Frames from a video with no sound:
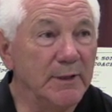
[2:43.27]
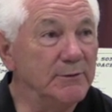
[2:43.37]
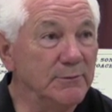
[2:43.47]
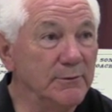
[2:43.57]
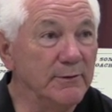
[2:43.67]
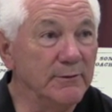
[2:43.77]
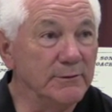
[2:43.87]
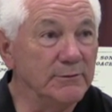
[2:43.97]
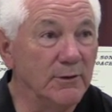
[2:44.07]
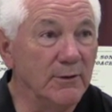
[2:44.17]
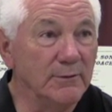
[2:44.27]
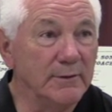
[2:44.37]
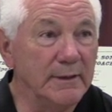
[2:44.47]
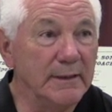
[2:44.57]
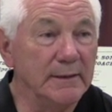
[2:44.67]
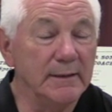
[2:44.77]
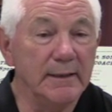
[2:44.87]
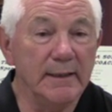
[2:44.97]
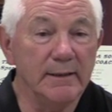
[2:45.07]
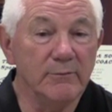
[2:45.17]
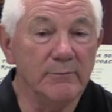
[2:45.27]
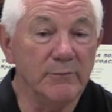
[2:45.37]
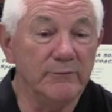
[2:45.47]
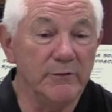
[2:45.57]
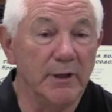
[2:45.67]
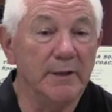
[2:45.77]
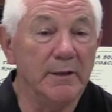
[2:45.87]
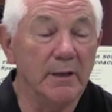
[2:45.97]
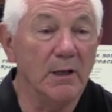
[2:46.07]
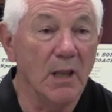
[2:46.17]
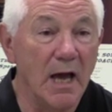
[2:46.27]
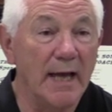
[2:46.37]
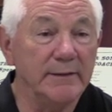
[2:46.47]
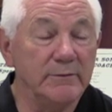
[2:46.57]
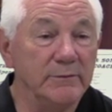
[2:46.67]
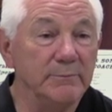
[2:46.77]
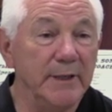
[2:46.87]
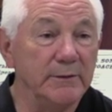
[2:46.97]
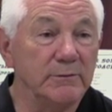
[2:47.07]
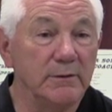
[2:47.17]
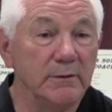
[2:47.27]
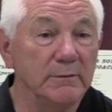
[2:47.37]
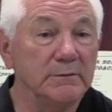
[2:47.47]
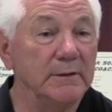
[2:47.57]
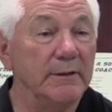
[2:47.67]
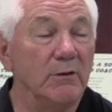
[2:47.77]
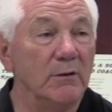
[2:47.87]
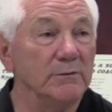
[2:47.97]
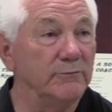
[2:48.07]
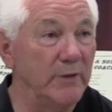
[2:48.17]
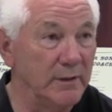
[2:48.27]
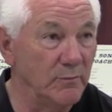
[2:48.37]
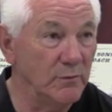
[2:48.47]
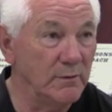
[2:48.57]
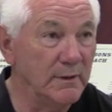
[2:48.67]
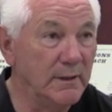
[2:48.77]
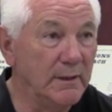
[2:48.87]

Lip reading: make sure they're installed, and we've done a lot to make sure City Hall's available.